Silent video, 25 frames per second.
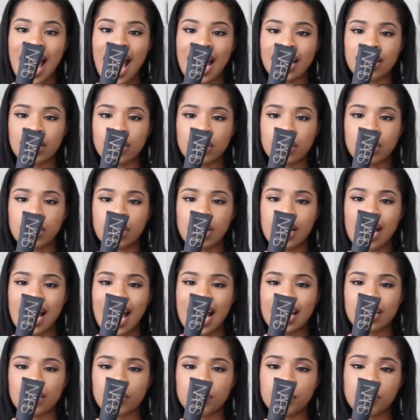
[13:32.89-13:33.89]
Anna
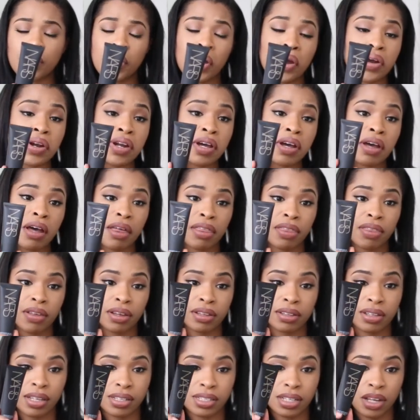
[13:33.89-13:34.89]
Annapurna, I
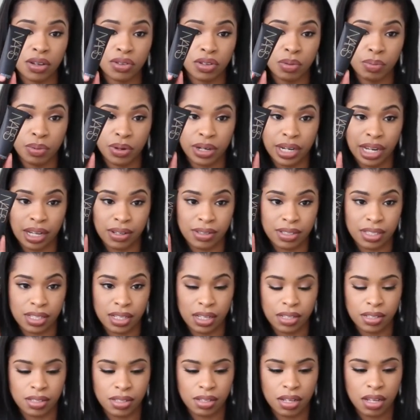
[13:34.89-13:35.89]
think that's how you pronounce
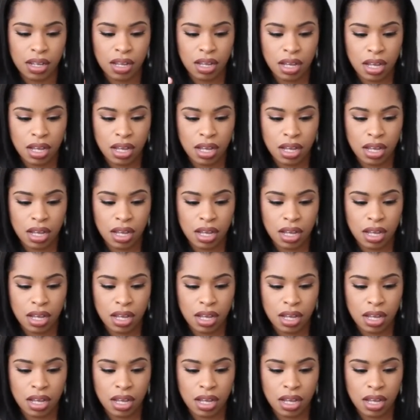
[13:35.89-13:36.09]
it.